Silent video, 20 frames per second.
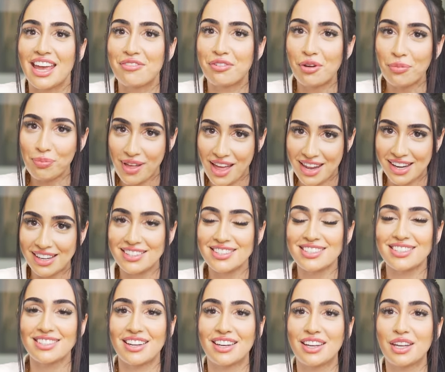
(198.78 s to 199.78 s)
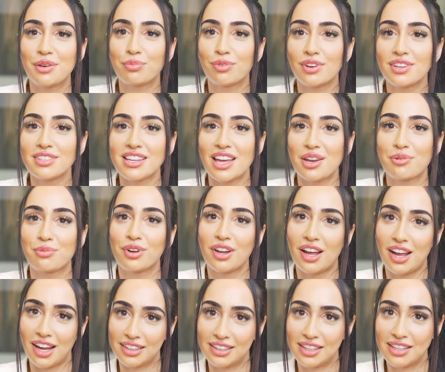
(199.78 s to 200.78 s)
If you're planning to study in Prince Edward
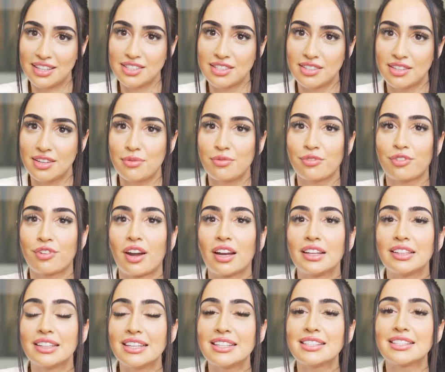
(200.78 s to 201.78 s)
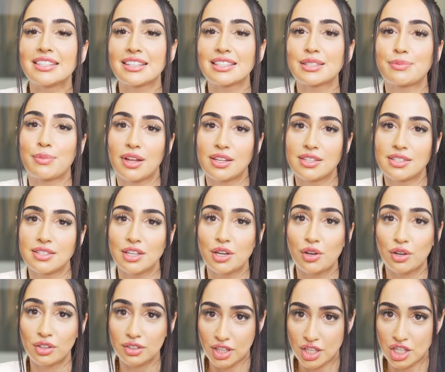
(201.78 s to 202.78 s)
Island for at least six months,
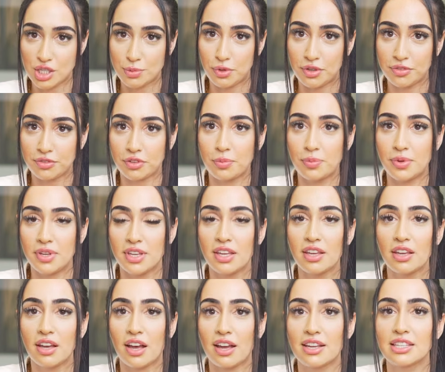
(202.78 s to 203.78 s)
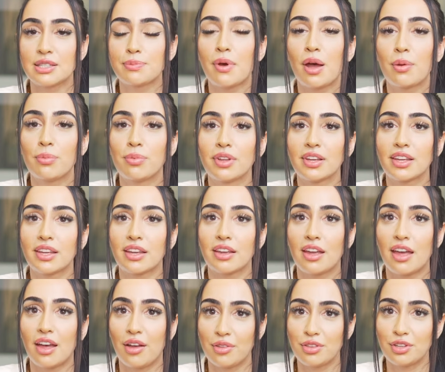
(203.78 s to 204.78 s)
you're eligible for PEI's public
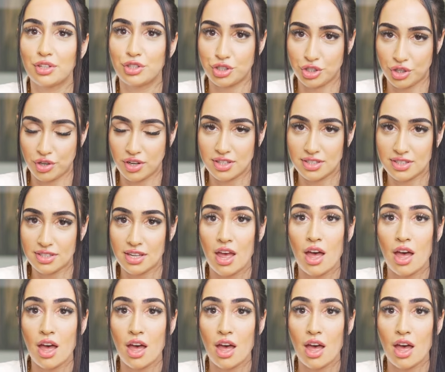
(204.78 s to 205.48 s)
health insurance.